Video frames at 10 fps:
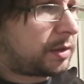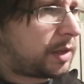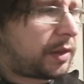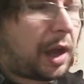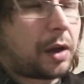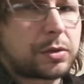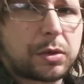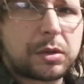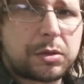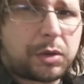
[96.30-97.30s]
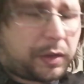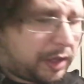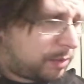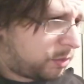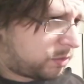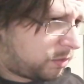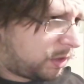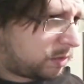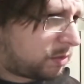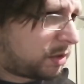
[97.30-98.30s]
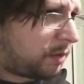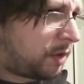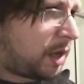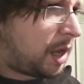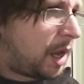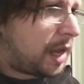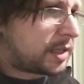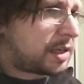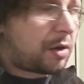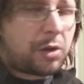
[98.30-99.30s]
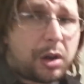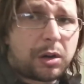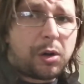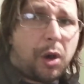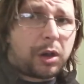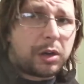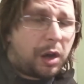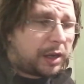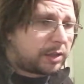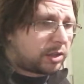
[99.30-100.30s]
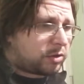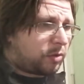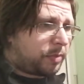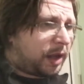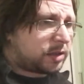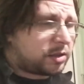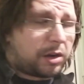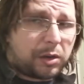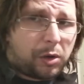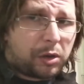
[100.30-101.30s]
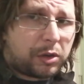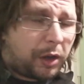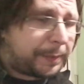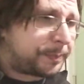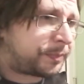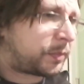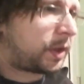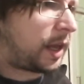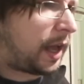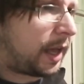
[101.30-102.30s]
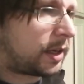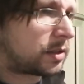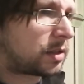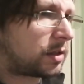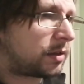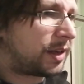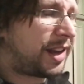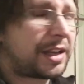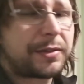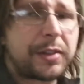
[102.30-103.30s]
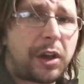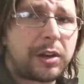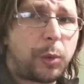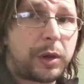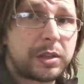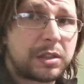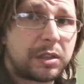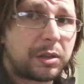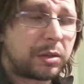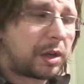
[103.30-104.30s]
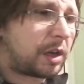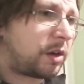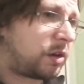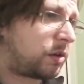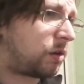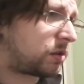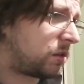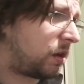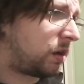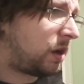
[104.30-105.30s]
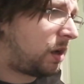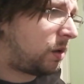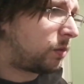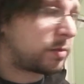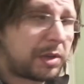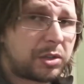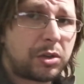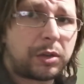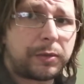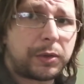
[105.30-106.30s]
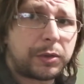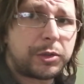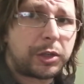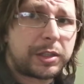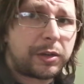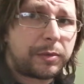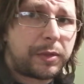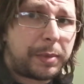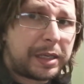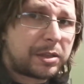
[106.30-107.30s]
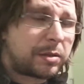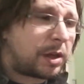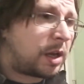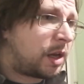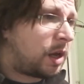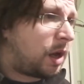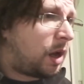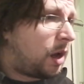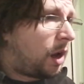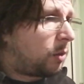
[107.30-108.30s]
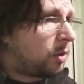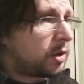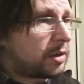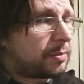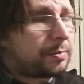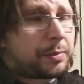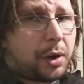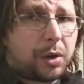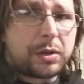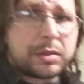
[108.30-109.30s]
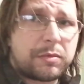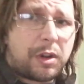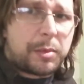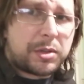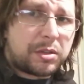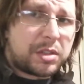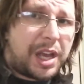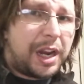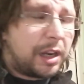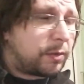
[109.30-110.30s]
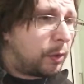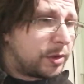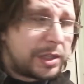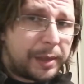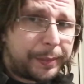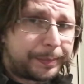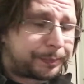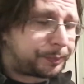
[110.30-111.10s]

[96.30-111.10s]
did the housework, sorted out the animals and all that sort of stuff. It's now 9 o'clock at night, just gone past 9 o'clock at night. And the last thing that I wanted to do at 9 o'clock tonight was make sugar syrup for the bees. I wanted to put on some rubbish on the telly and fall asleep.